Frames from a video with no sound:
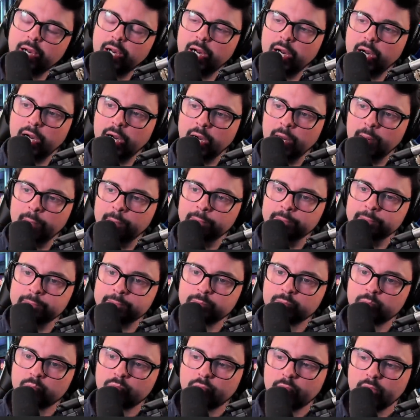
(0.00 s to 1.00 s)
I
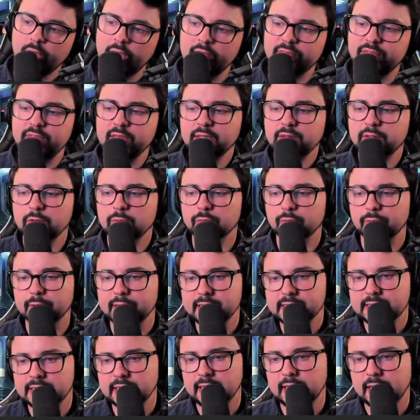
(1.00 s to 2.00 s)
think the
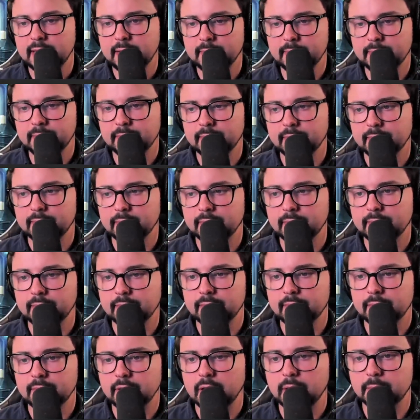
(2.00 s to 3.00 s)
reason I'm
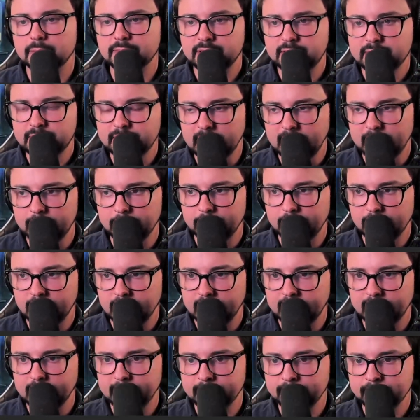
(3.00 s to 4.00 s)
upset
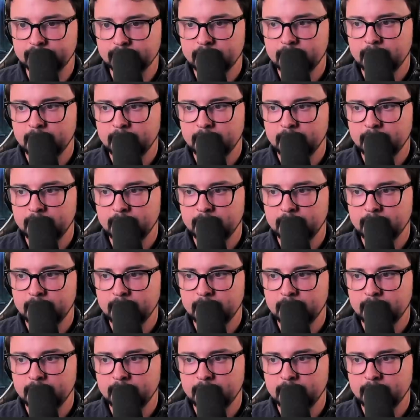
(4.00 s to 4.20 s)
by it